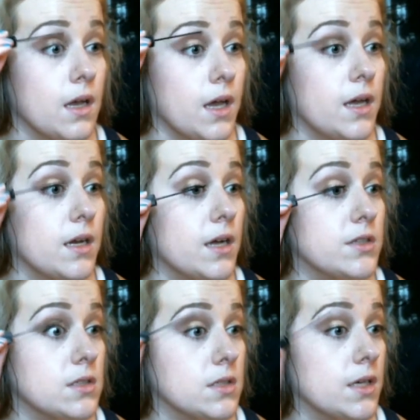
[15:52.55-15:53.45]
And I
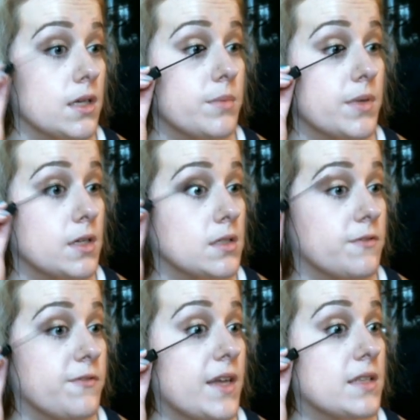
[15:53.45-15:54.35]
just like it because it
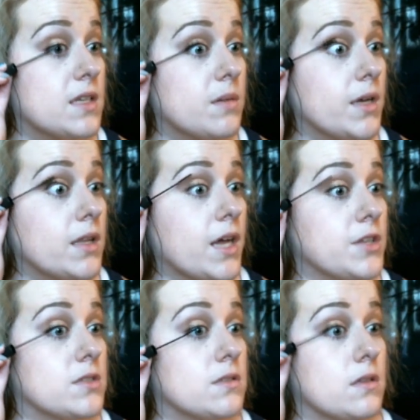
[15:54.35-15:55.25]
fans out my
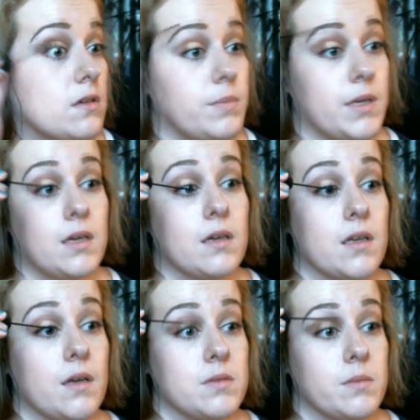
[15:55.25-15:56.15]
lashes a little bit,
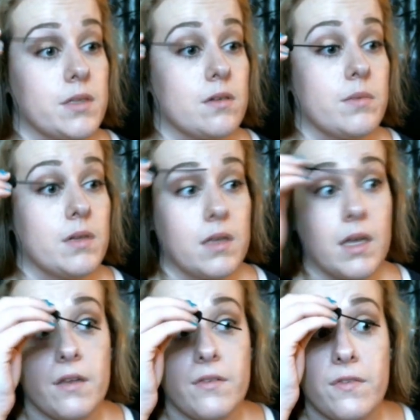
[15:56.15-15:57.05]
gives them a little bit of
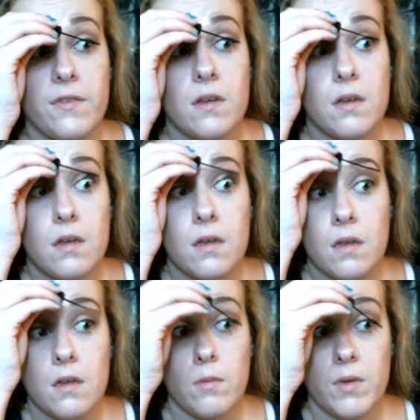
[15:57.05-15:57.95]
life
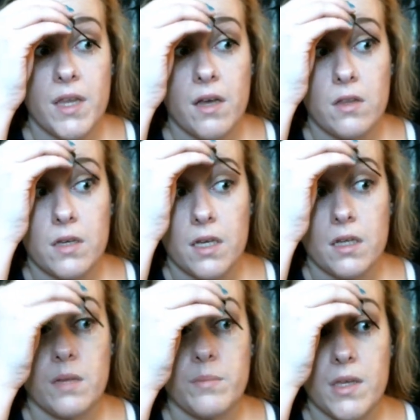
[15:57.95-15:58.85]
without looking
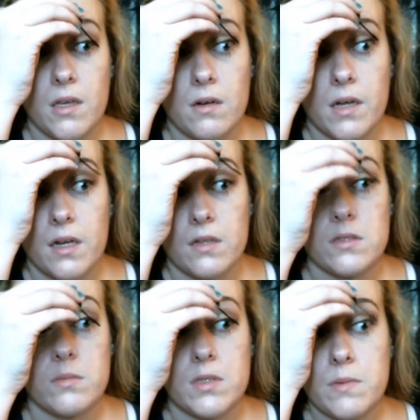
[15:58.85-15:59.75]
clumpy or adding too
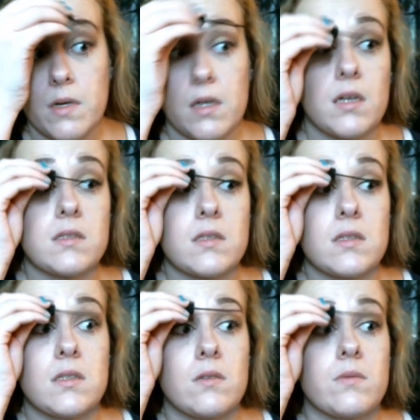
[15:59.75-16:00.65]
much product
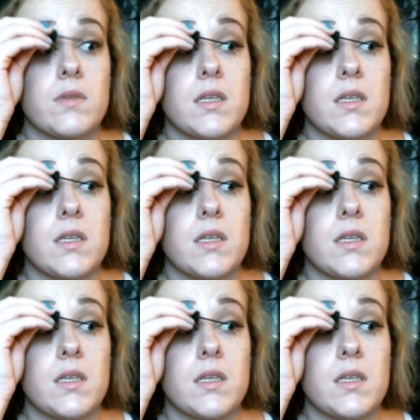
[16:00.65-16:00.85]
because I don't really